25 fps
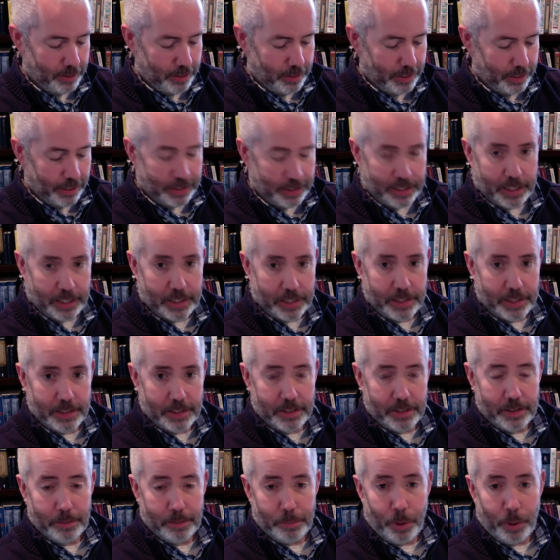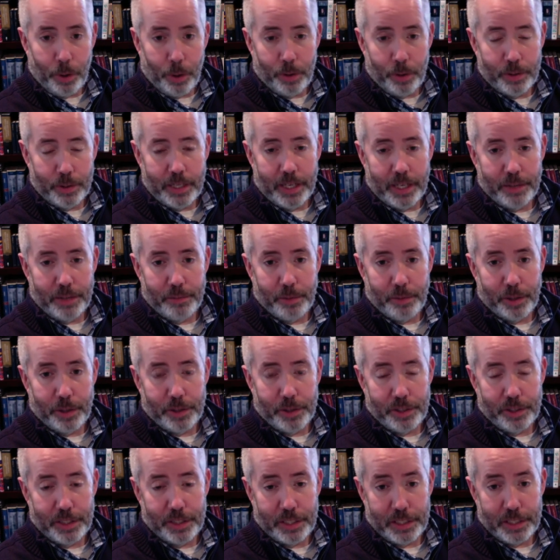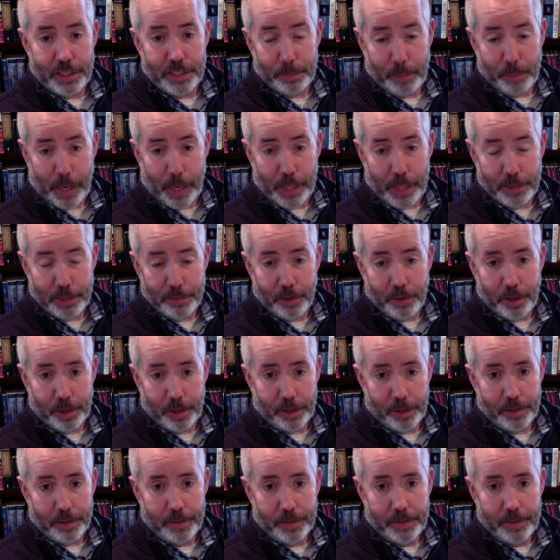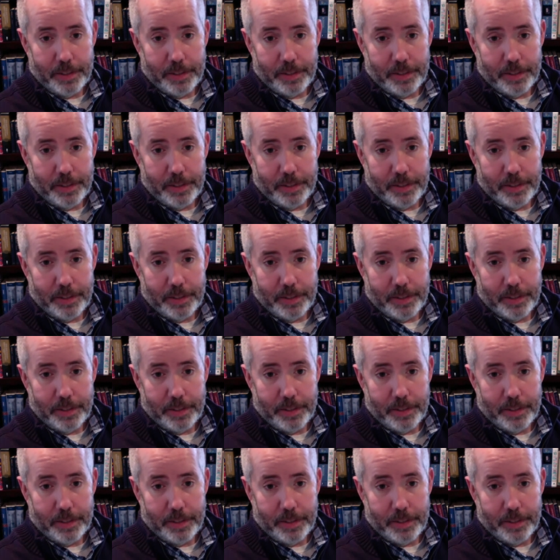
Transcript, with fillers: and yet Paul kind of wears it as a badge of honor,